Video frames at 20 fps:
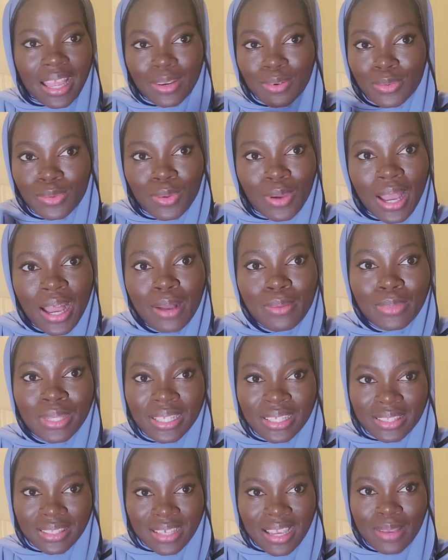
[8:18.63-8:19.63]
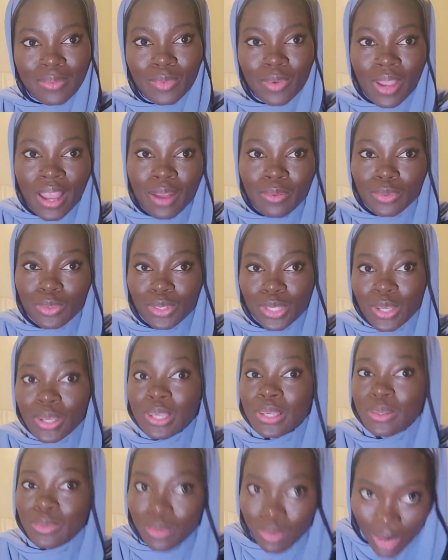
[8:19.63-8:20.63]
I don't know how many times we have to
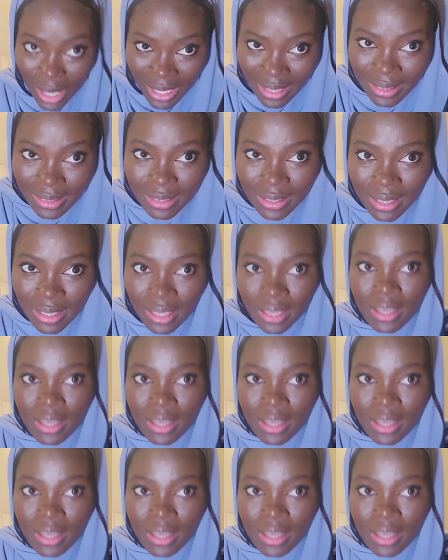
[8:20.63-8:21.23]
say great.